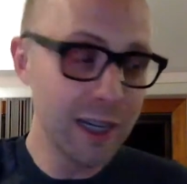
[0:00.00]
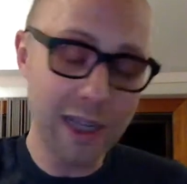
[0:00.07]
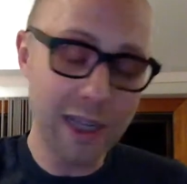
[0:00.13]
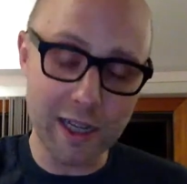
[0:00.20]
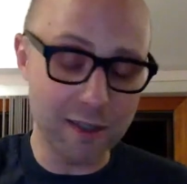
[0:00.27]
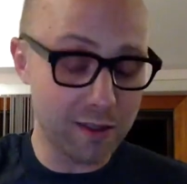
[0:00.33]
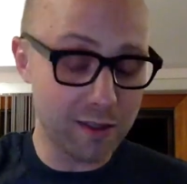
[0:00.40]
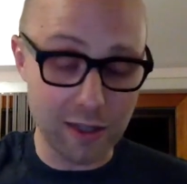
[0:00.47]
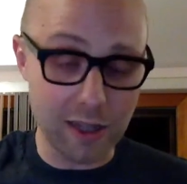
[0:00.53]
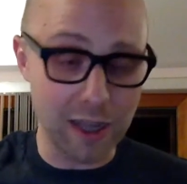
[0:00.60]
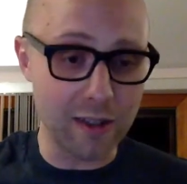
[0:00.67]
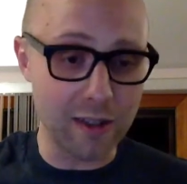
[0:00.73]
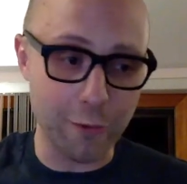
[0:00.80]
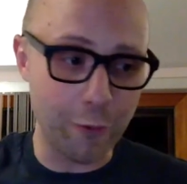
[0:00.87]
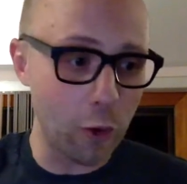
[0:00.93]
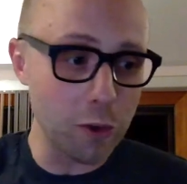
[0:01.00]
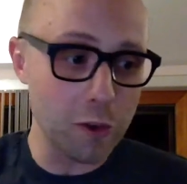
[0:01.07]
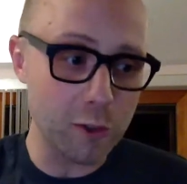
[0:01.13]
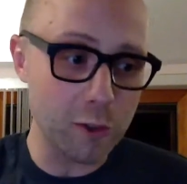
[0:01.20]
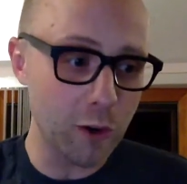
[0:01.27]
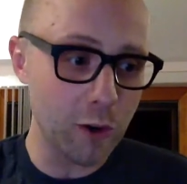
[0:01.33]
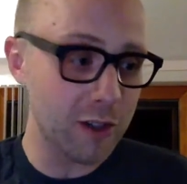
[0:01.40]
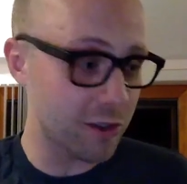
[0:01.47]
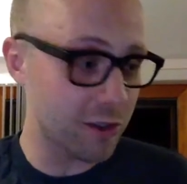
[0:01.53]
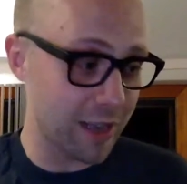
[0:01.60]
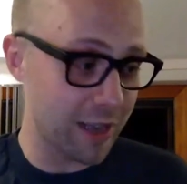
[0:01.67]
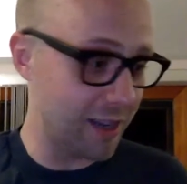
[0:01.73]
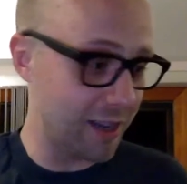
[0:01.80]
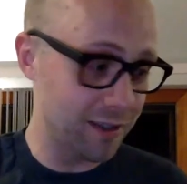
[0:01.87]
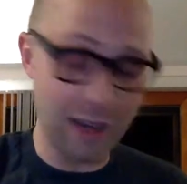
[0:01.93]
It's a folder structure
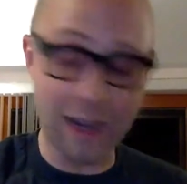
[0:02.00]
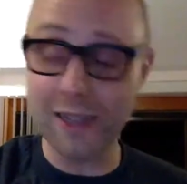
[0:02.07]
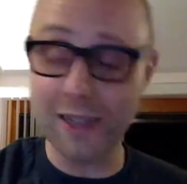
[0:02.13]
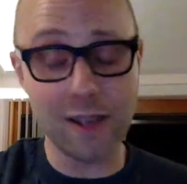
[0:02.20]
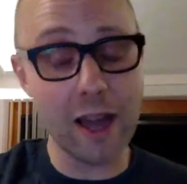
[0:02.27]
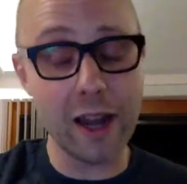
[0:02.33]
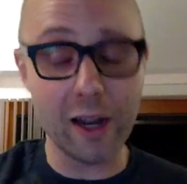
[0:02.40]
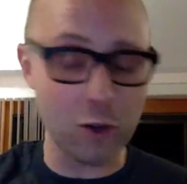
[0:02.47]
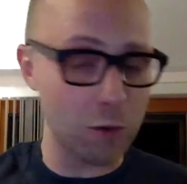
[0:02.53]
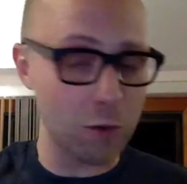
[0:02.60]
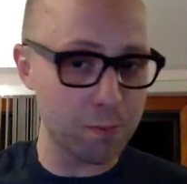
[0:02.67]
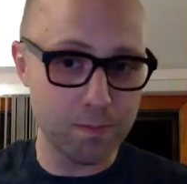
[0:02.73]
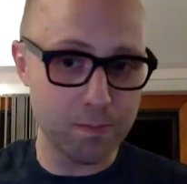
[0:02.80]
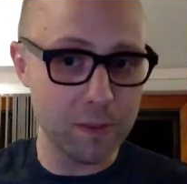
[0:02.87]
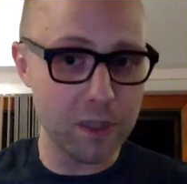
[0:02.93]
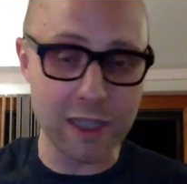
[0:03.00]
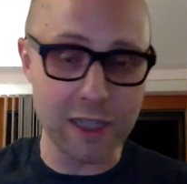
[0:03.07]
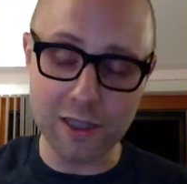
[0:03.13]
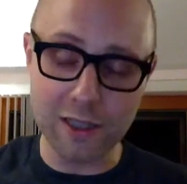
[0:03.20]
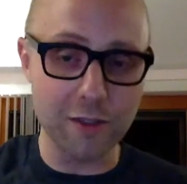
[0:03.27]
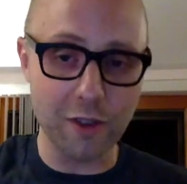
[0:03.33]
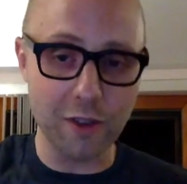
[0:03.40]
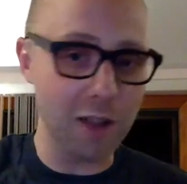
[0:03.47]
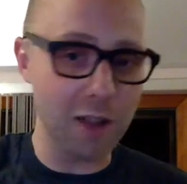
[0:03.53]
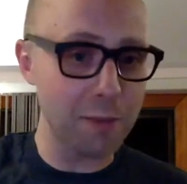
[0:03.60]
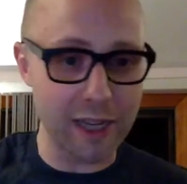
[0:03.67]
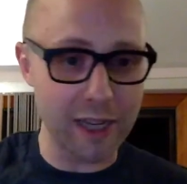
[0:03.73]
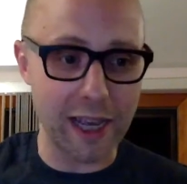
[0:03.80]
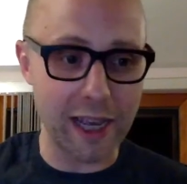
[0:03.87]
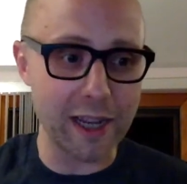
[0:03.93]
that is identical in
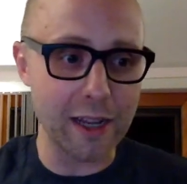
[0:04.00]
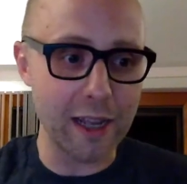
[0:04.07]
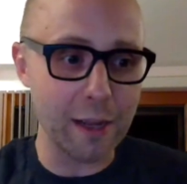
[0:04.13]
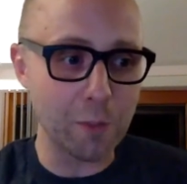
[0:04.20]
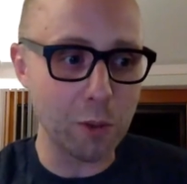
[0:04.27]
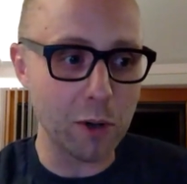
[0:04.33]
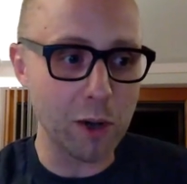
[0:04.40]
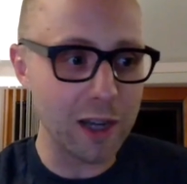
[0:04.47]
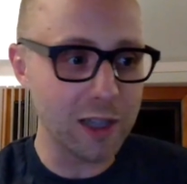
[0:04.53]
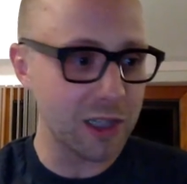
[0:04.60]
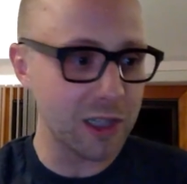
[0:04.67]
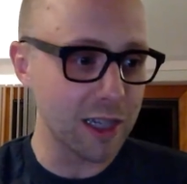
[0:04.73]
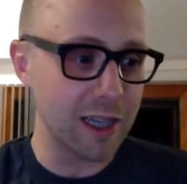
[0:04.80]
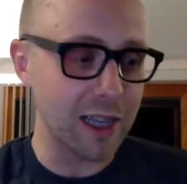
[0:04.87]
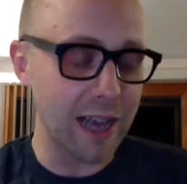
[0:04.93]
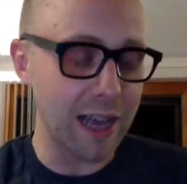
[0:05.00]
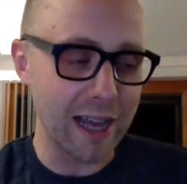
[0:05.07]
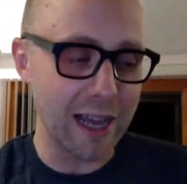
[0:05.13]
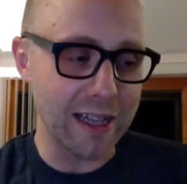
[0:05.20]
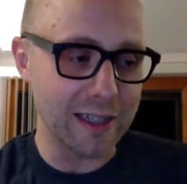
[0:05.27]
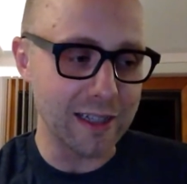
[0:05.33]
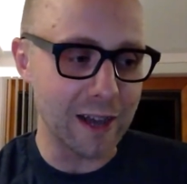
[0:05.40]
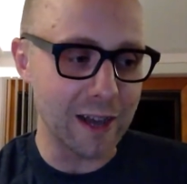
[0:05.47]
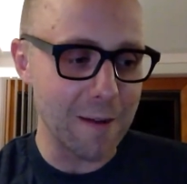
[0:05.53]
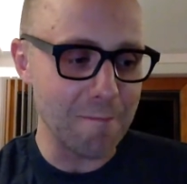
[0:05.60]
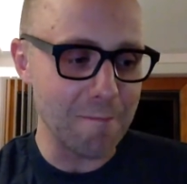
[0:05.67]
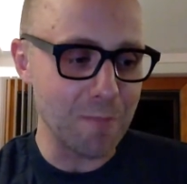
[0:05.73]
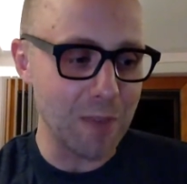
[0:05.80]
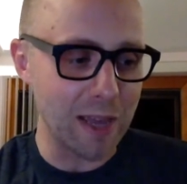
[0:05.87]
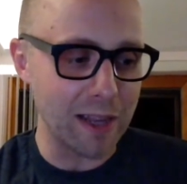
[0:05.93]
development and production, and
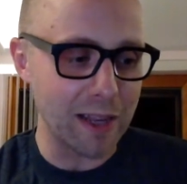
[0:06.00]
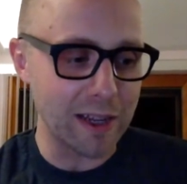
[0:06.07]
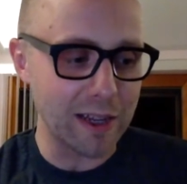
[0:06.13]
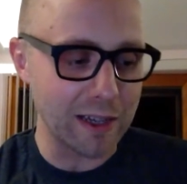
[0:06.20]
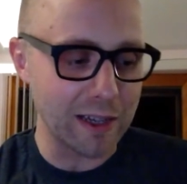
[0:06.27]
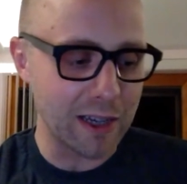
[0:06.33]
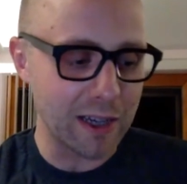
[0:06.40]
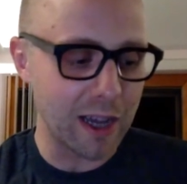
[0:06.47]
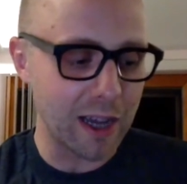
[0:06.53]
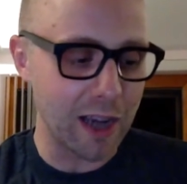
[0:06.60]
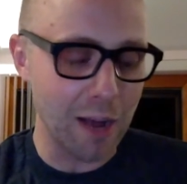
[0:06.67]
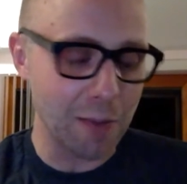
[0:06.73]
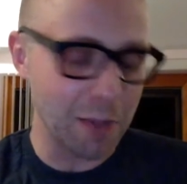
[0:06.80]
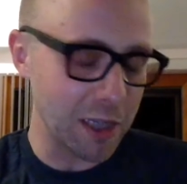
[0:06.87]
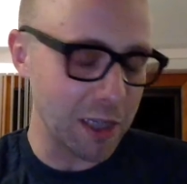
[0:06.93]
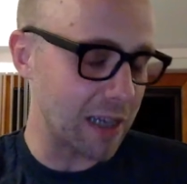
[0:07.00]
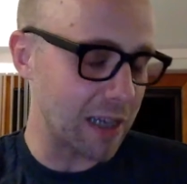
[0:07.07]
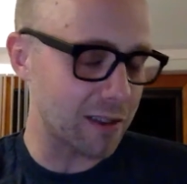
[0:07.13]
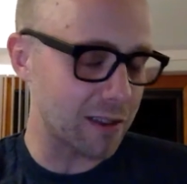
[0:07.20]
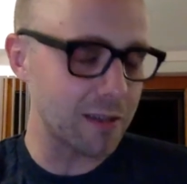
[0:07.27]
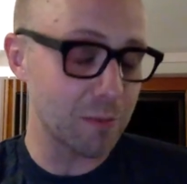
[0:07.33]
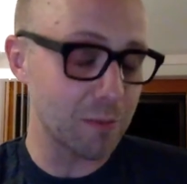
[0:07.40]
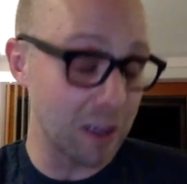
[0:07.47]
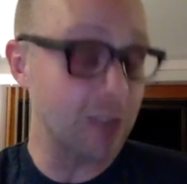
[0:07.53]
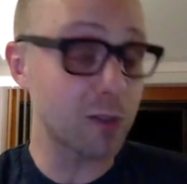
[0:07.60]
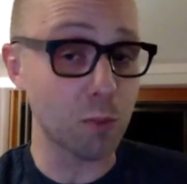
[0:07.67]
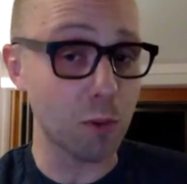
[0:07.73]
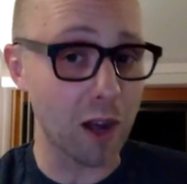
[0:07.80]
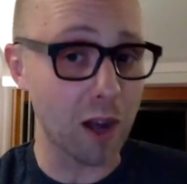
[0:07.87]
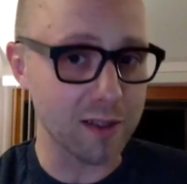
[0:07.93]
it kind of complicates this
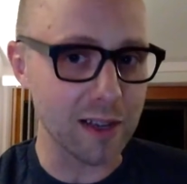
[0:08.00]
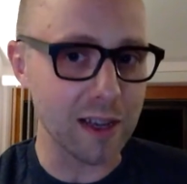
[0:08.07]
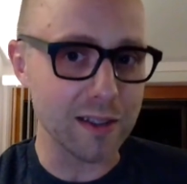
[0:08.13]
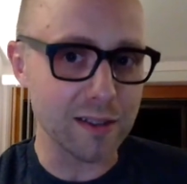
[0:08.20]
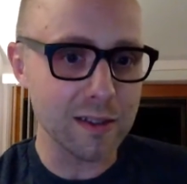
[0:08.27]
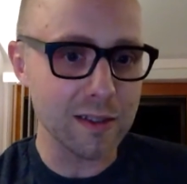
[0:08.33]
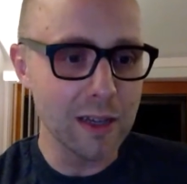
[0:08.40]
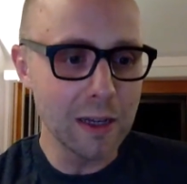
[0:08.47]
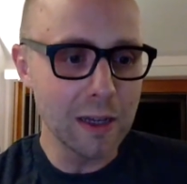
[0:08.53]
process.